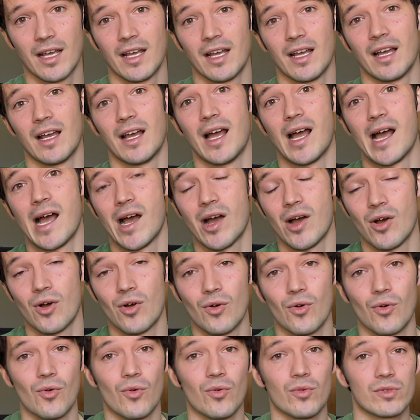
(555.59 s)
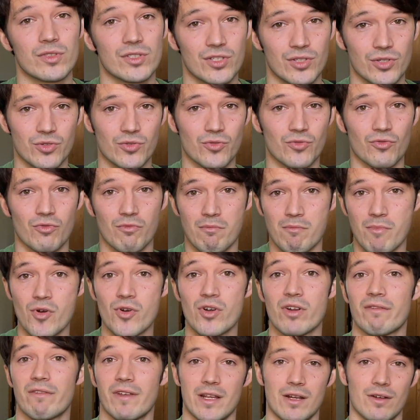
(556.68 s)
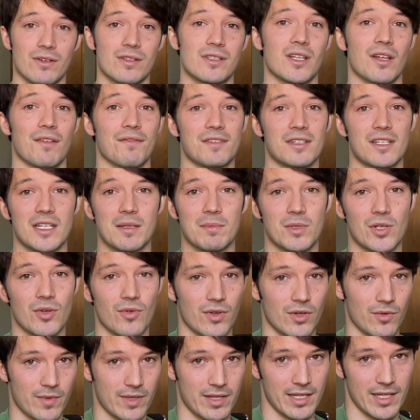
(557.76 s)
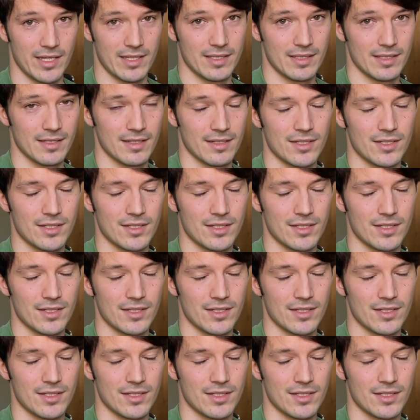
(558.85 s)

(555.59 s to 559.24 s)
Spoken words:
how to motivate yourself to keep going with this.